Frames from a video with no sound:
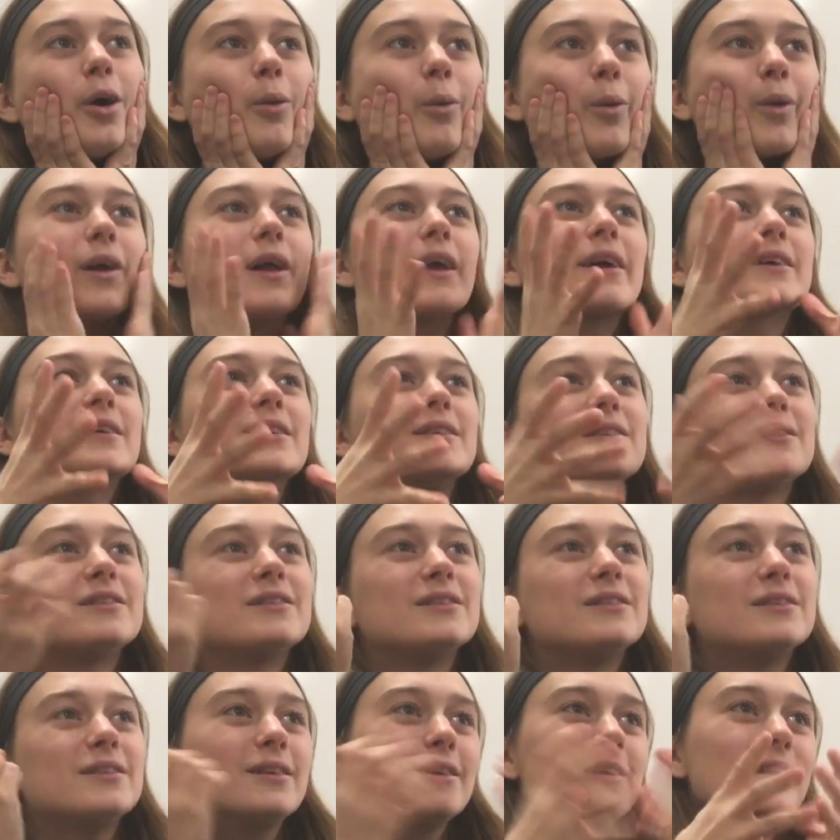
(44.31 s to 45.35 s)
we're like a
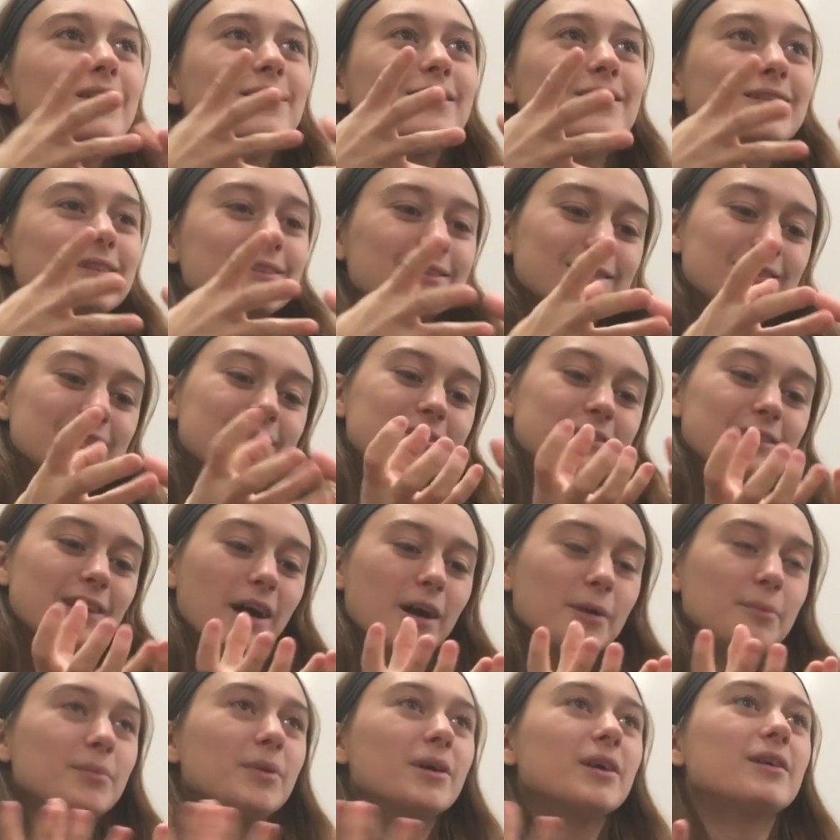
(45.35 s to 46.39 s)

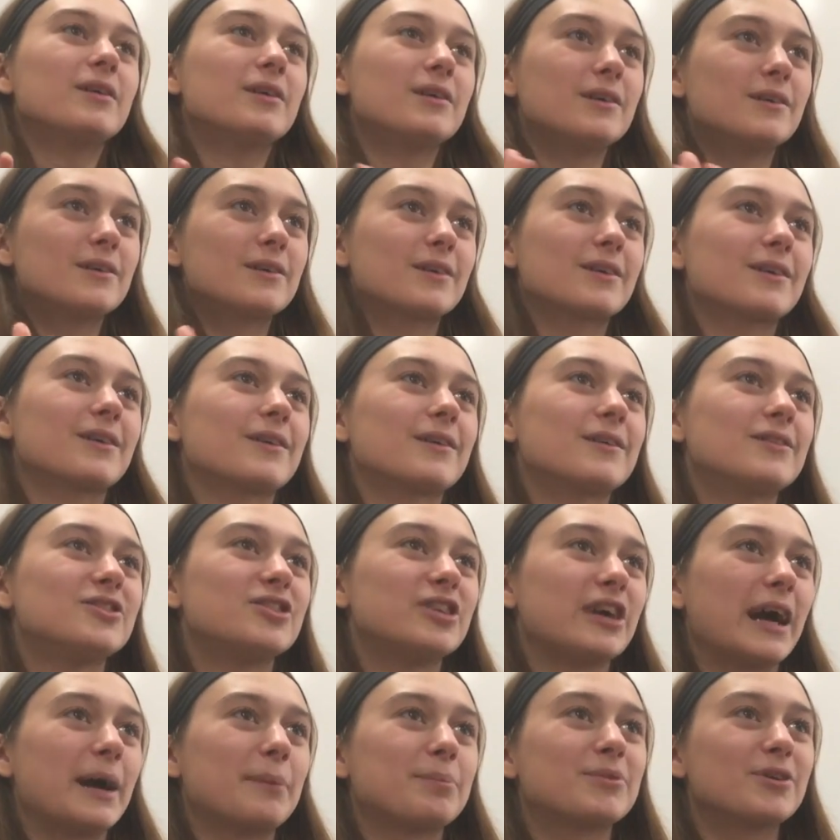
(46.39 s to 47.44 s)
sub
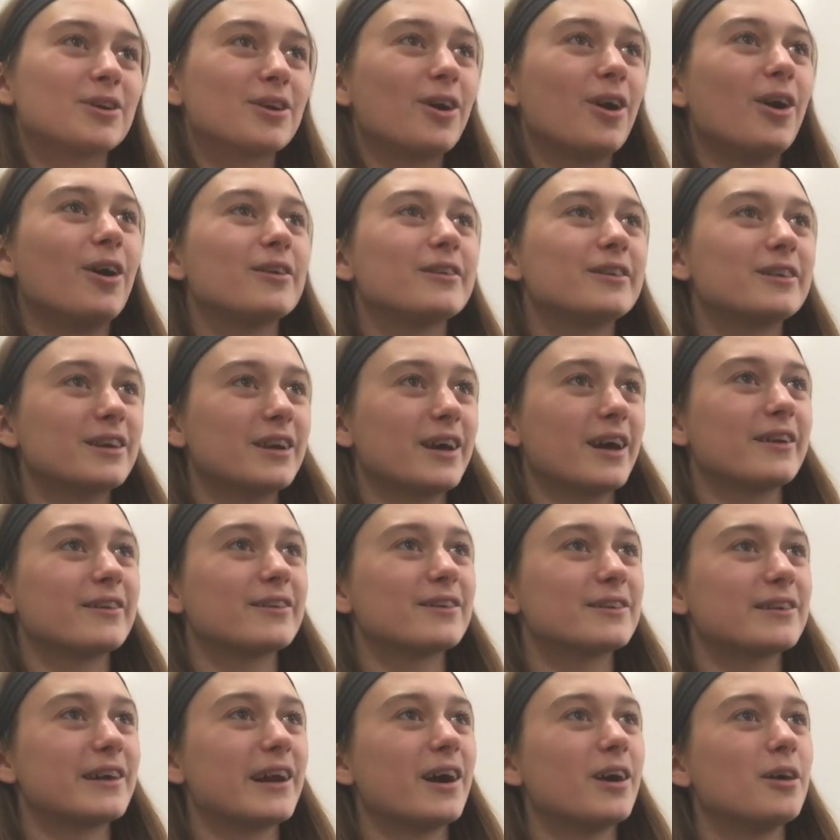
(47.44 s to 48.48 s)
chapter
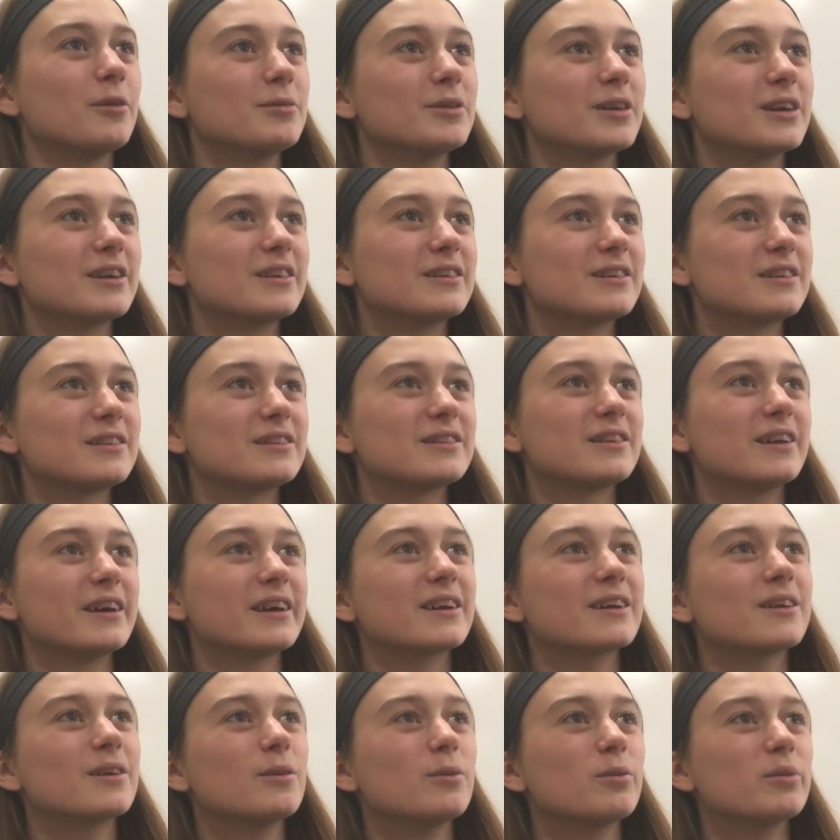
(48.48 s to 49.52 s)
altogether now because it's
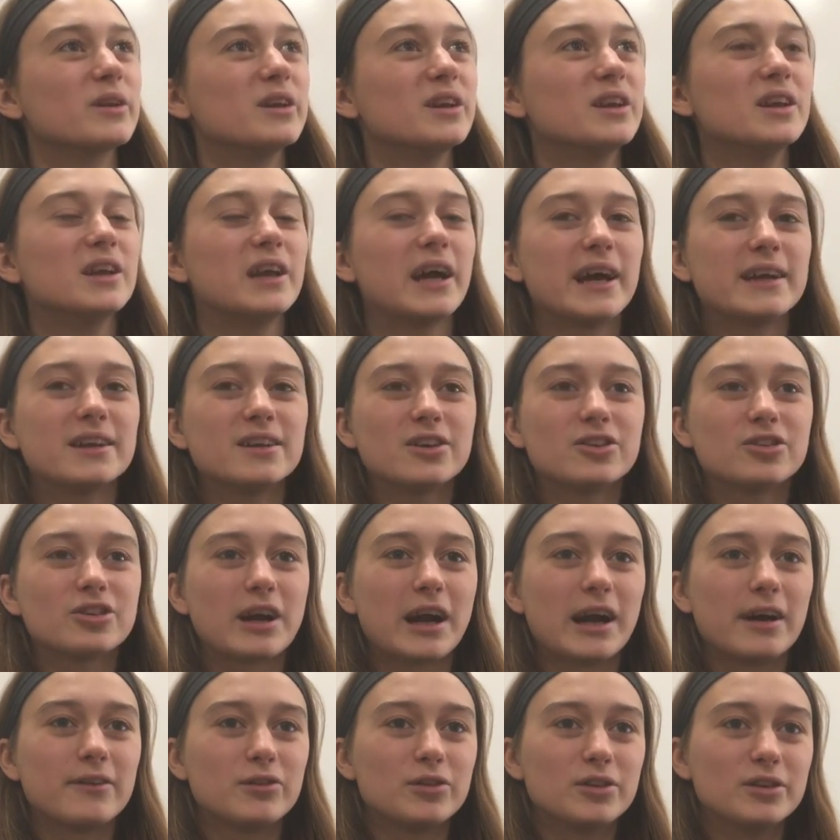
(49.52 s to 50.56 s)
like we had to
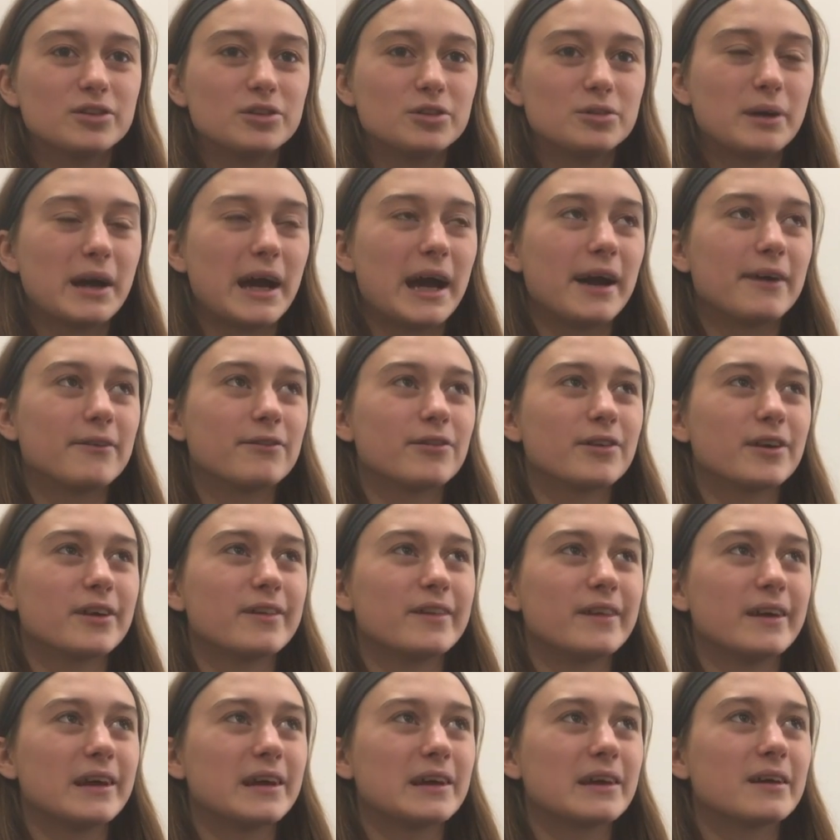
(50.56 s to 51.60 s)
travel and do
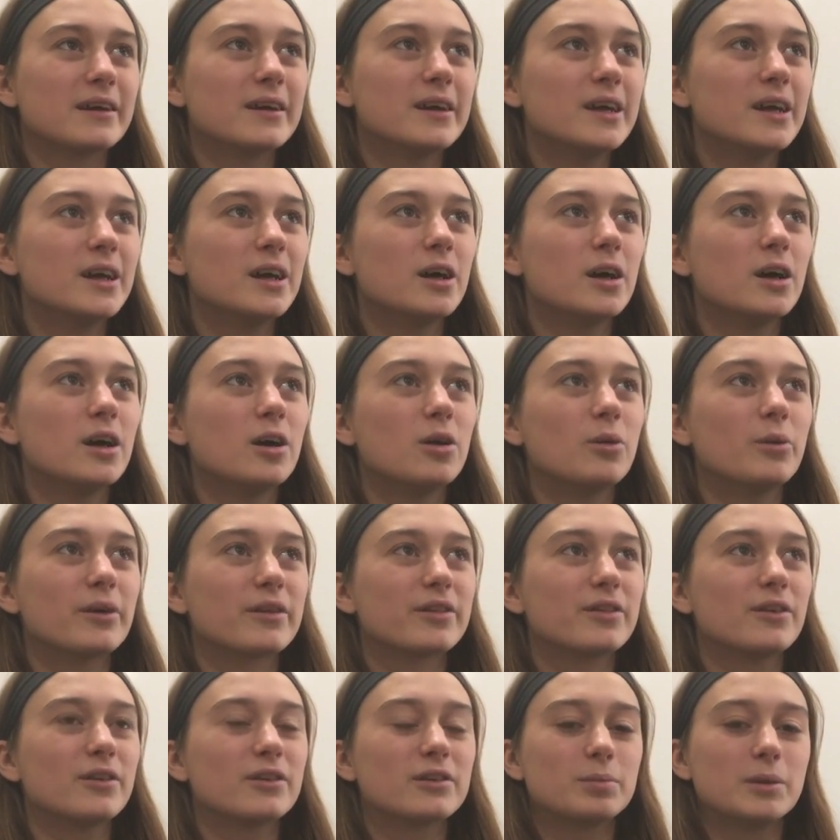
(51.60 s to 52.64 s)
everything
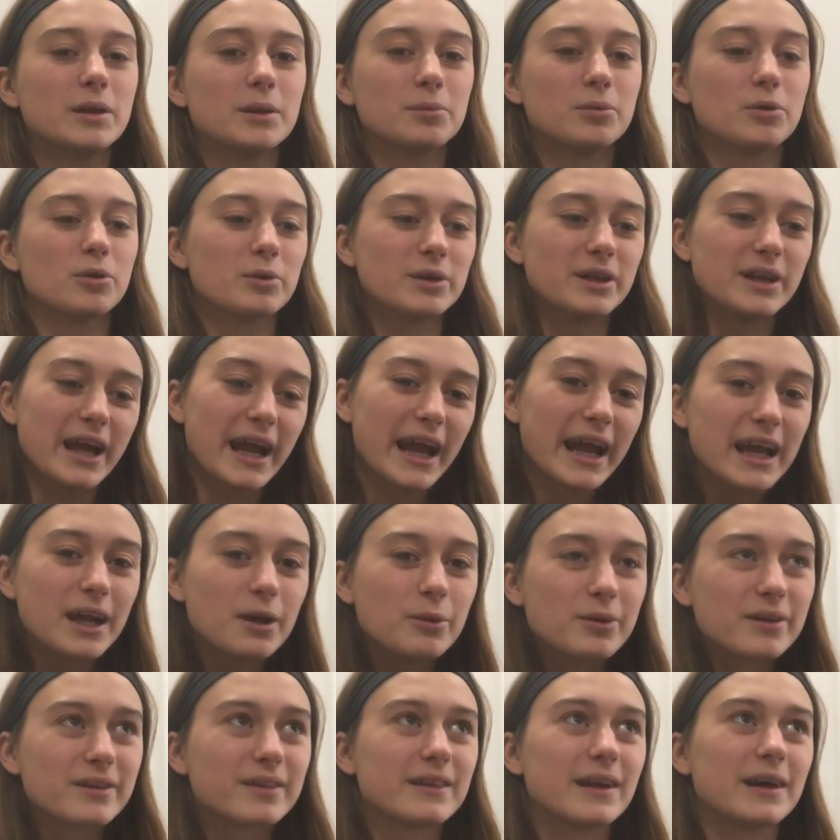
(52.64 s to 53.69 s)
with those people. We
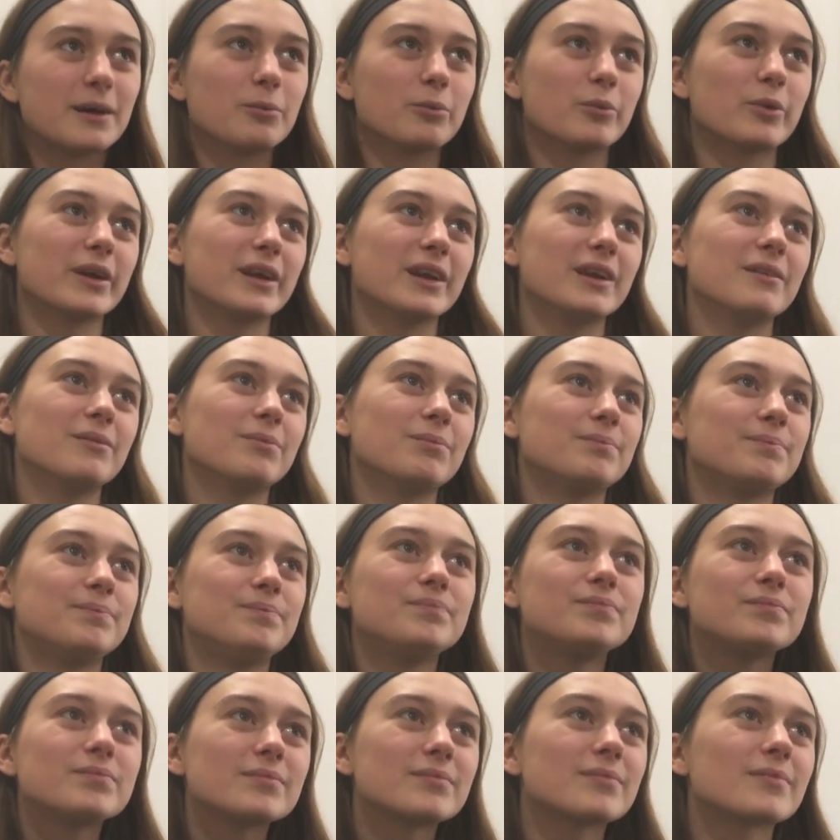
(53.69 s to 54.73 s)
ate with them. We
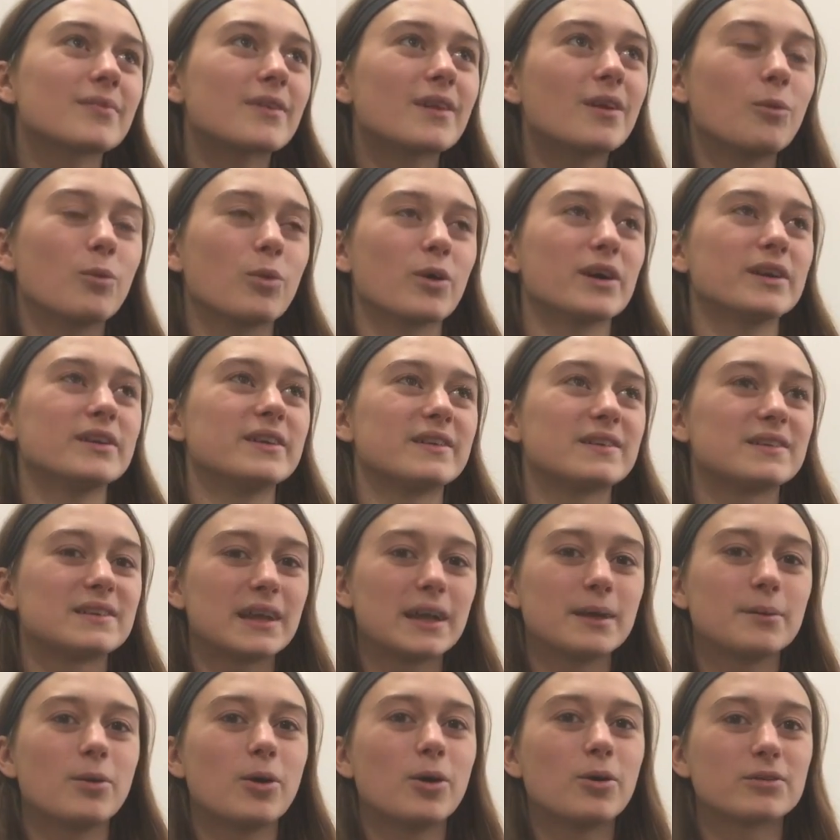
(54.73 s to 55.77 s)
were in the
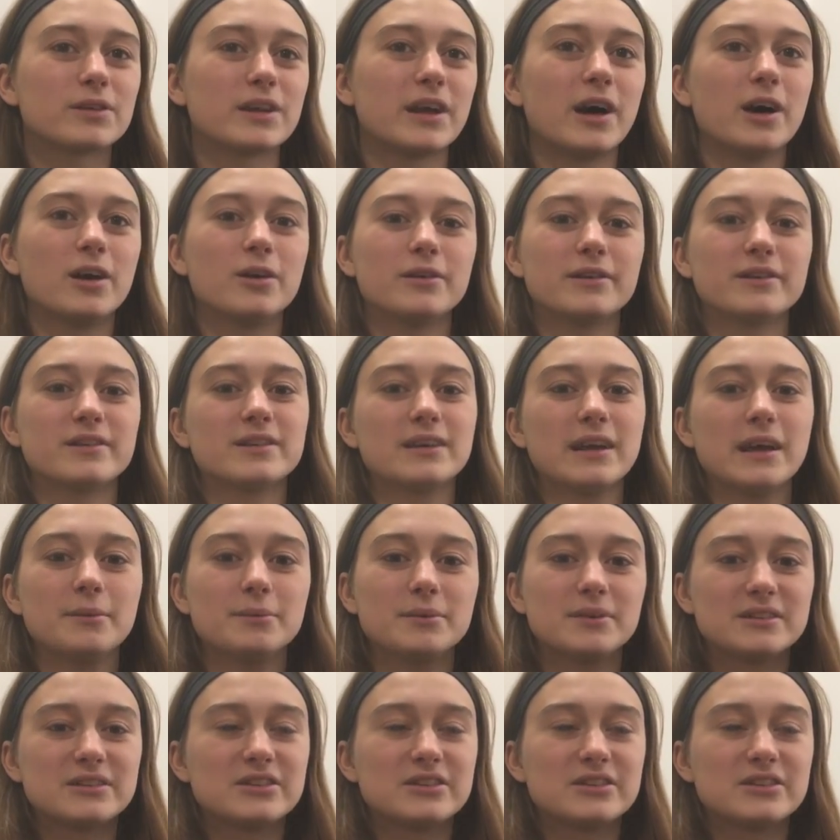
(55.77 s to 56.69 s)
same hotel as them.